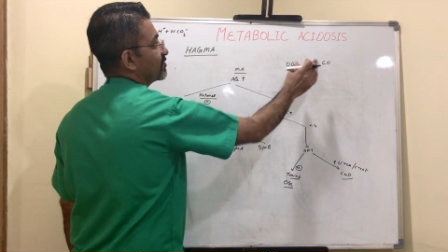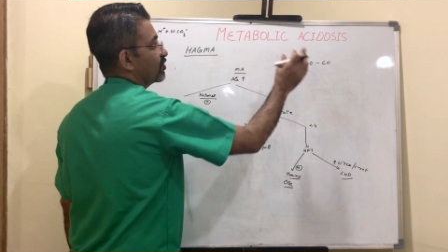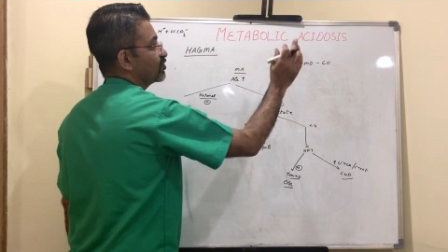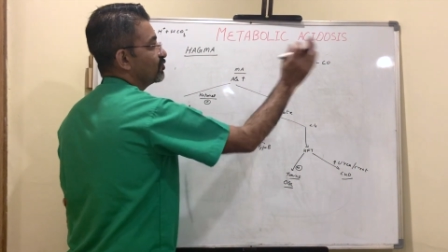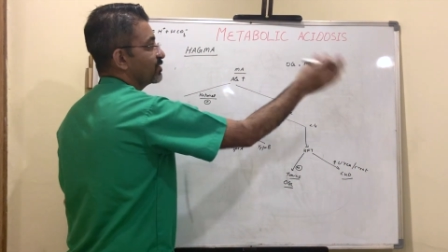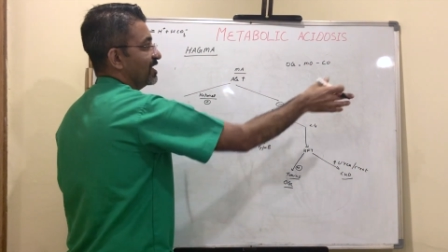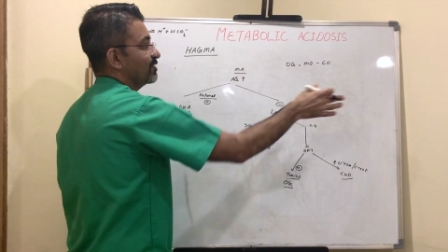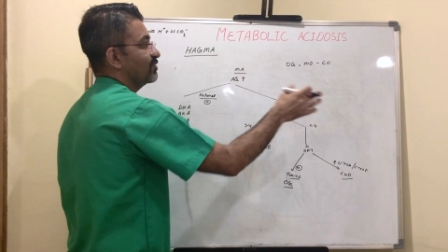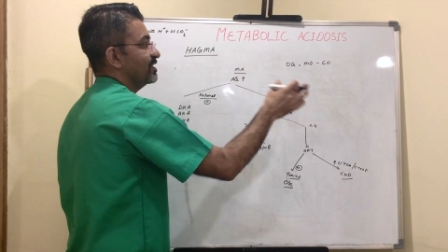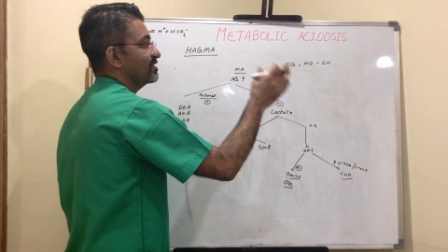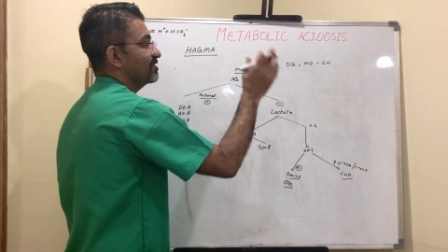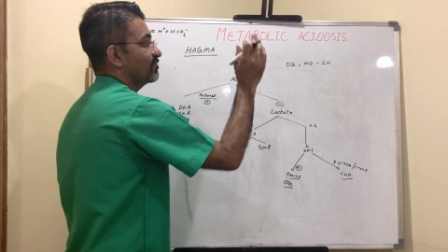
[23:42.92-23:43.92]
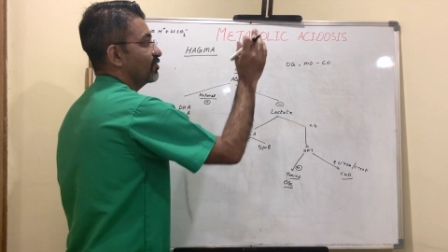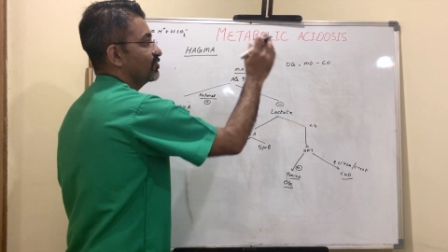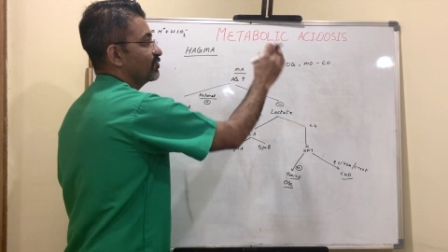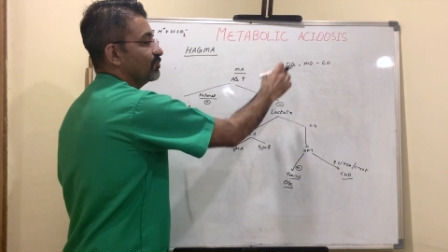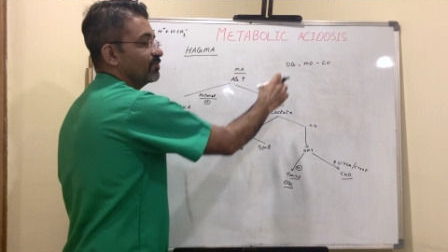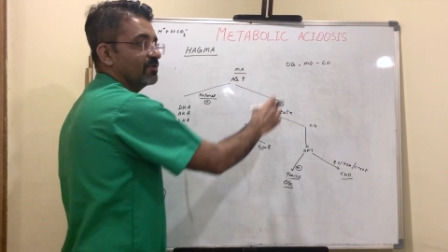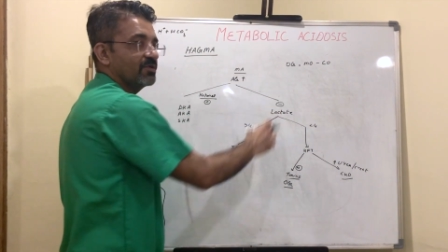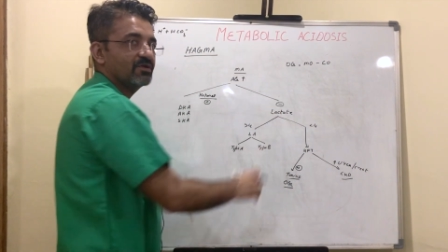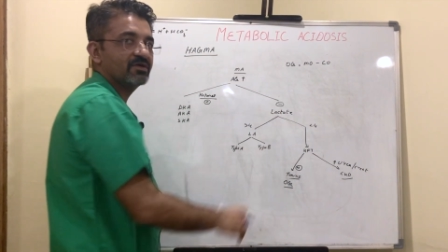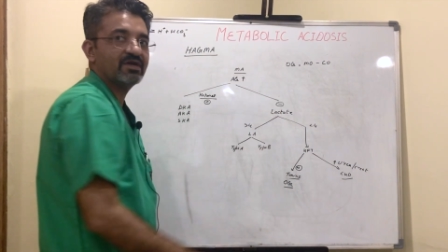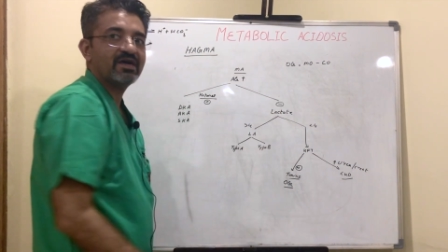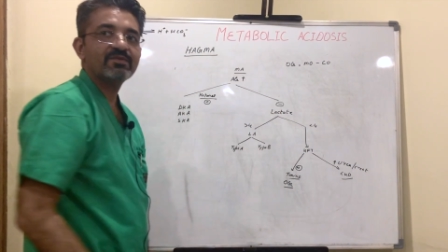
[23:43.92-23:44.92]
what you calculate and what you
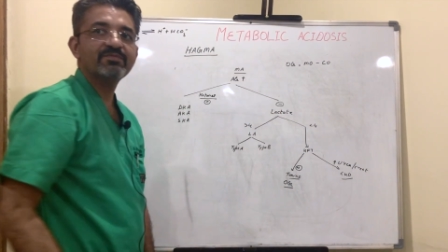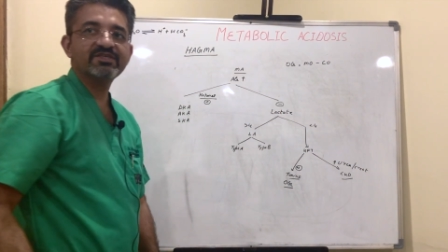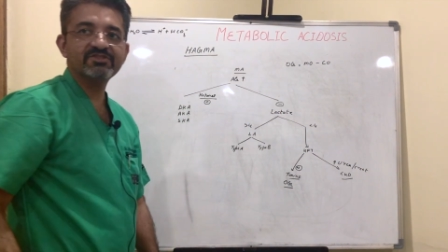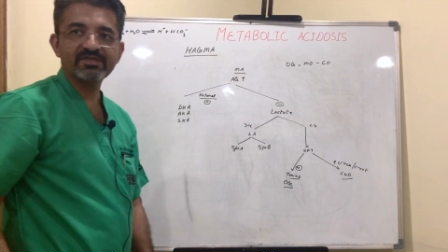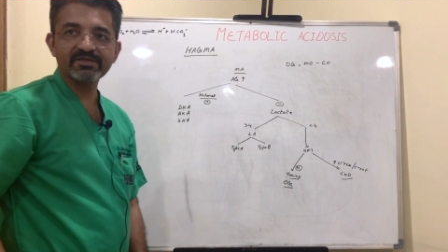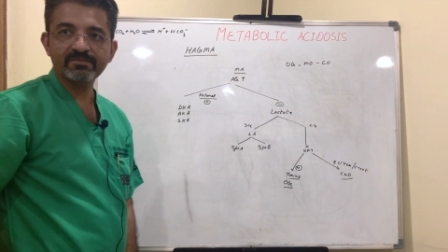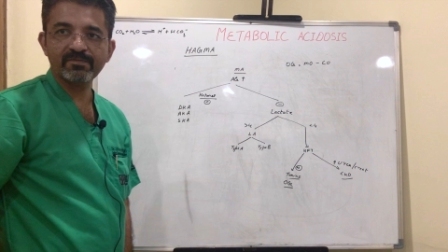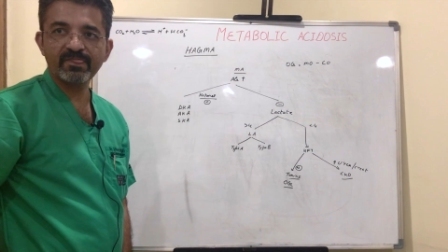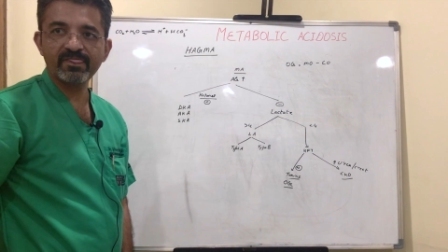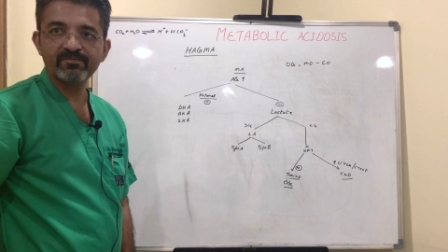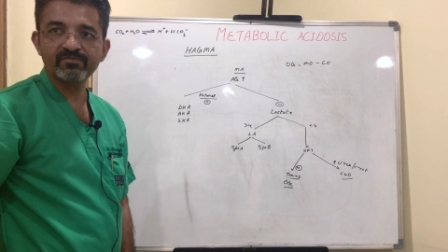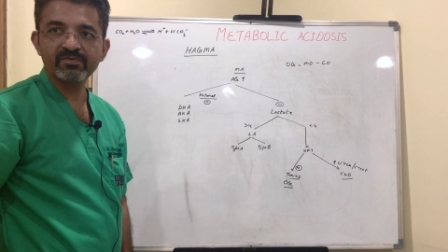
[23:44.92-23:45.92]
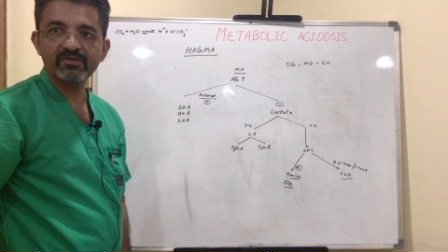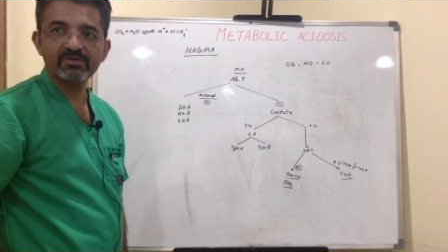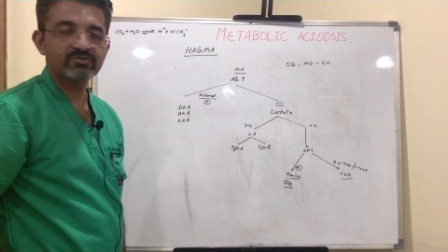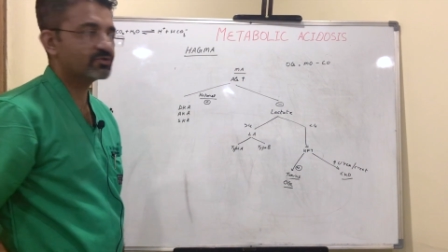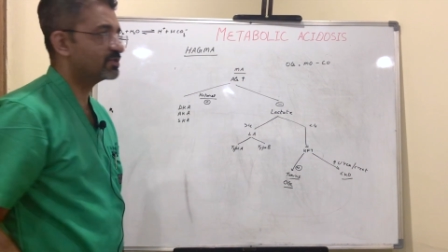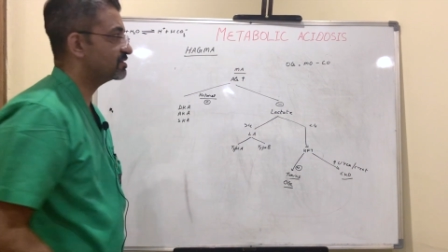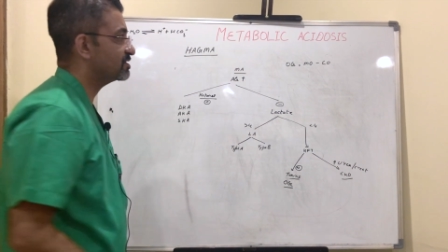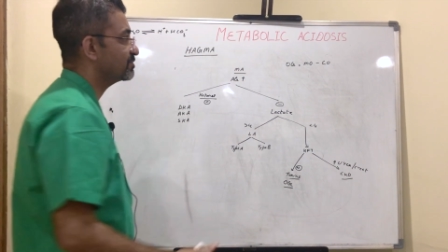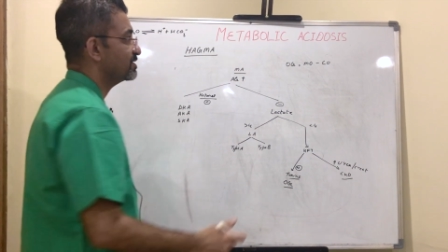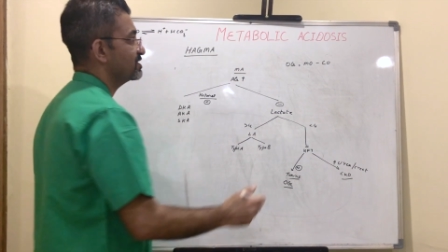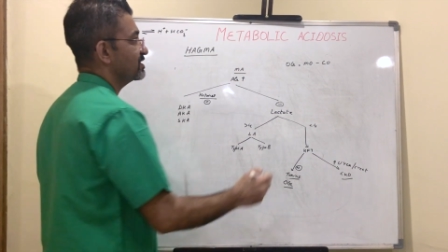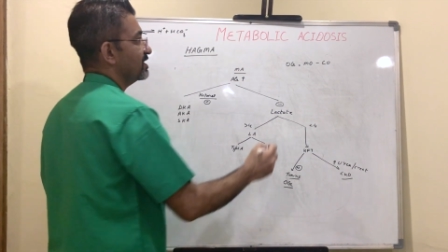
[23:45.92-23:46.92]
are measuring. So this is
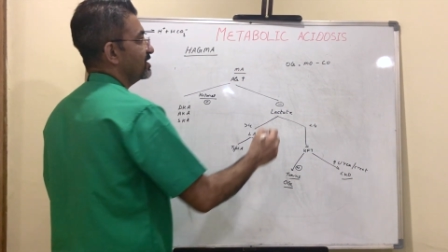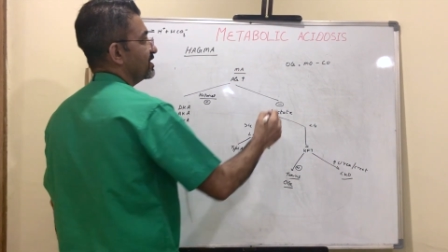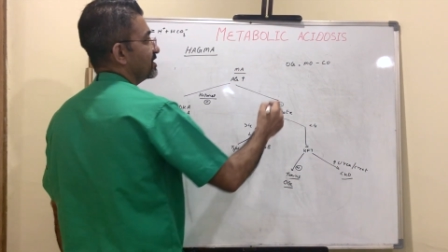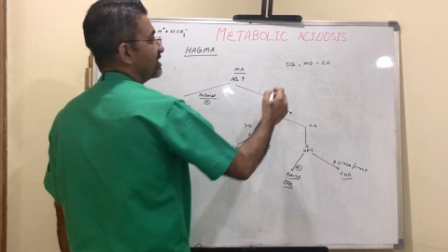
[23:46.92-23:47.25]
basically an